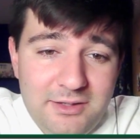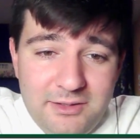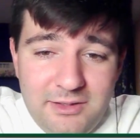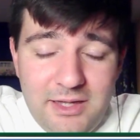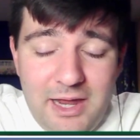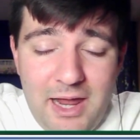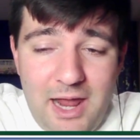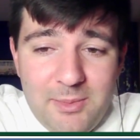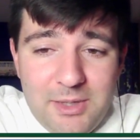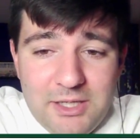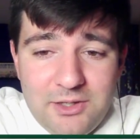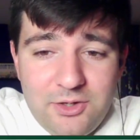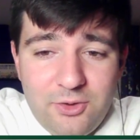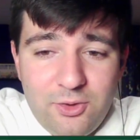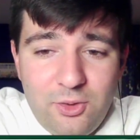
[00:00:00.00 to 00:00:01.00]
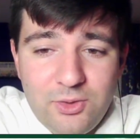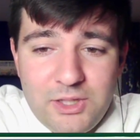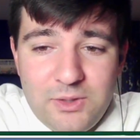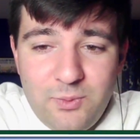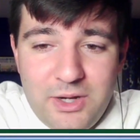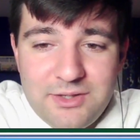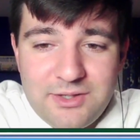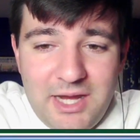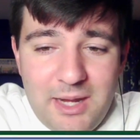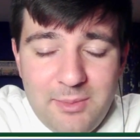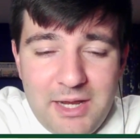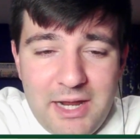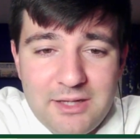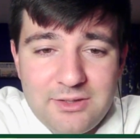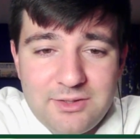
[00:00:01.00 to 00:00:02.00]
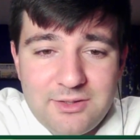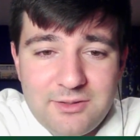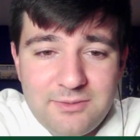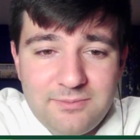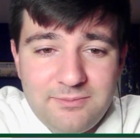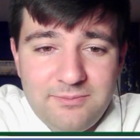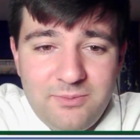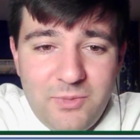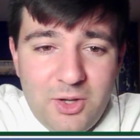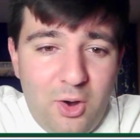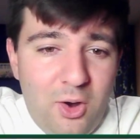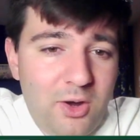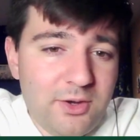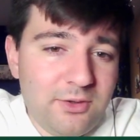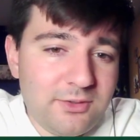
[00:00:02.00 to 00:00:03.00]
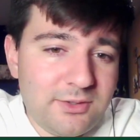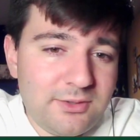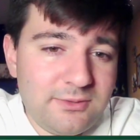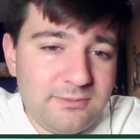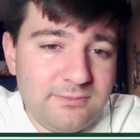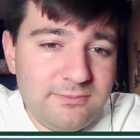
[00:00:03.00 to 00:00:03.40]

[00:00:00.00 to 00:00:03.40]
Yeah, I mean, your only wins came against the Cardinals.